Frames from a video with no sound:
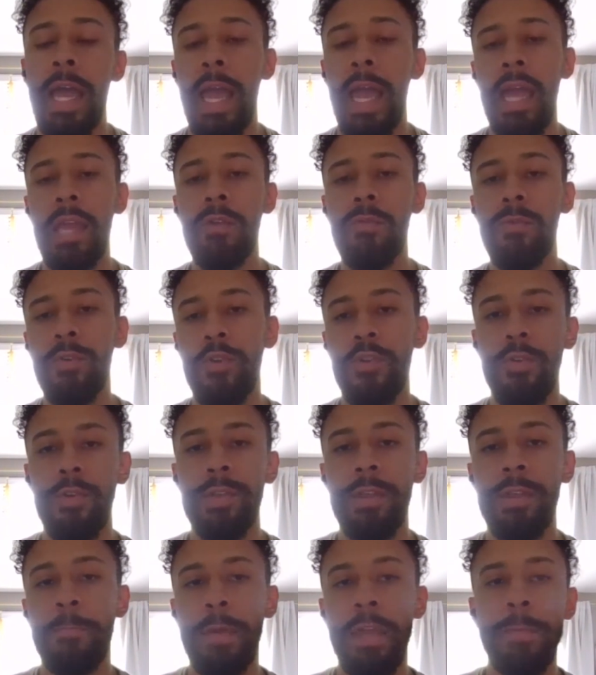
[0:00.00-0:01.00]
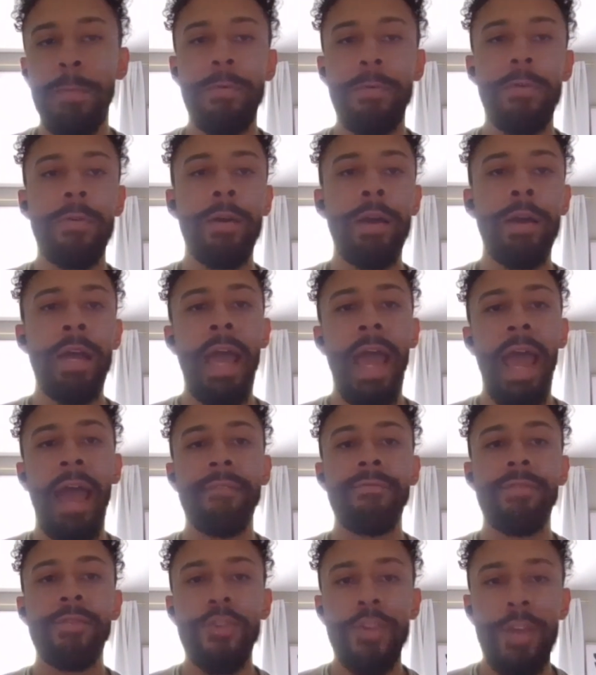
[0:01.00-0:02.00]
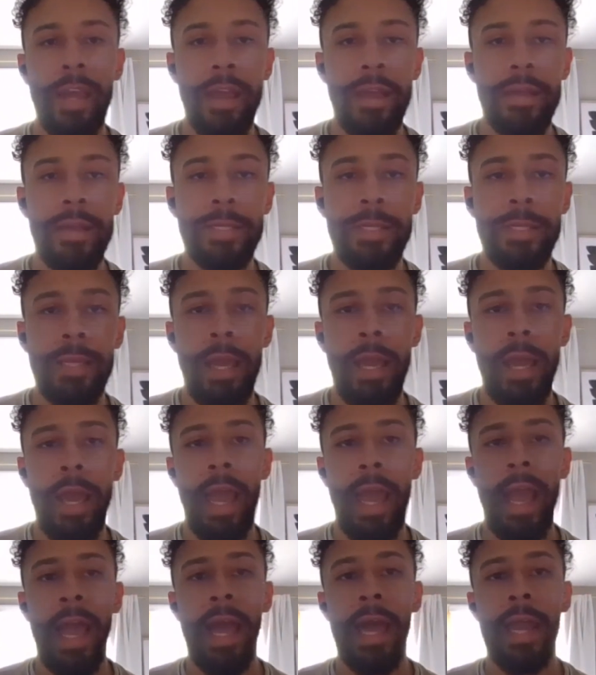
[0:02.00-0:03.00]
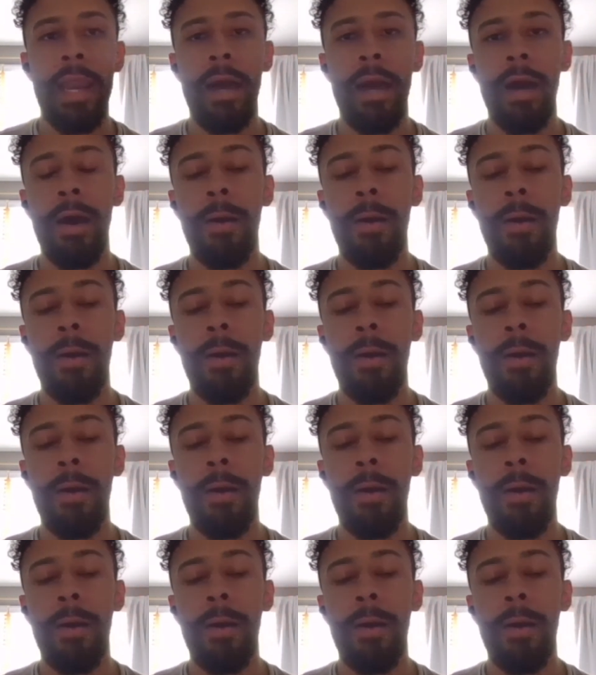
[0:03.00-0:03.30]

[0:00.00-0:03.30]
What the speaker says: and to ensure that people have a chance at